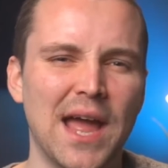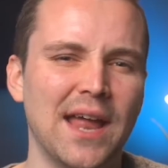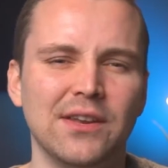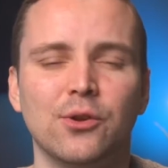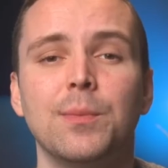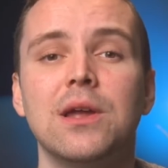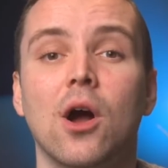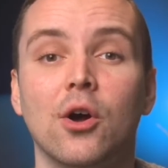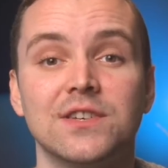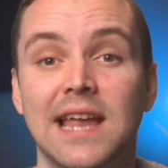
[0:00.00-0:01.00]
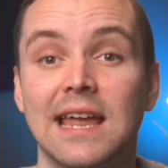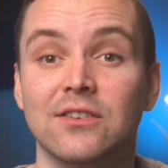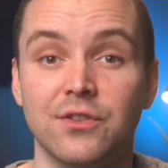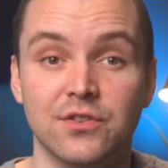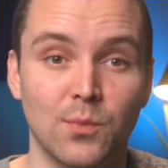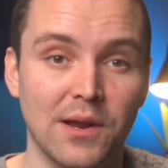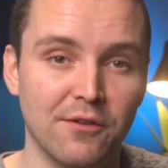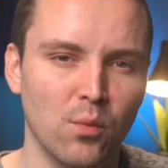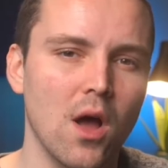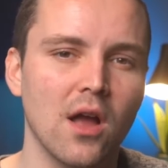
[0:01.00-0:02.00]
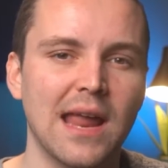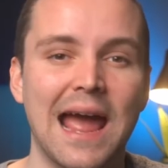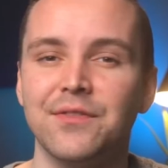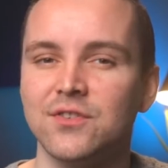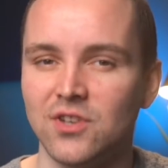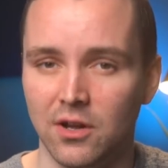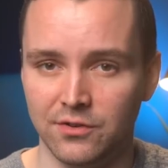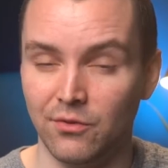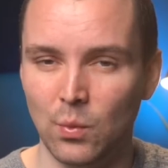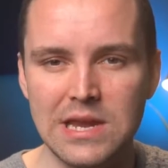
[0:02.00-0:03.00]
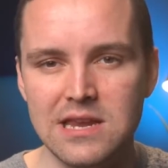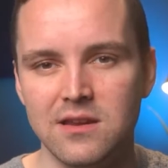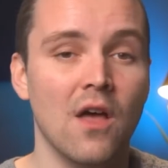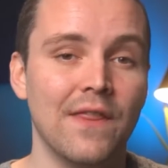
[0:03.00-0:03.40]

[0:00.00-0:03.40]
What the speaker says: and it could be hard to get into the swing of work at the start of the week.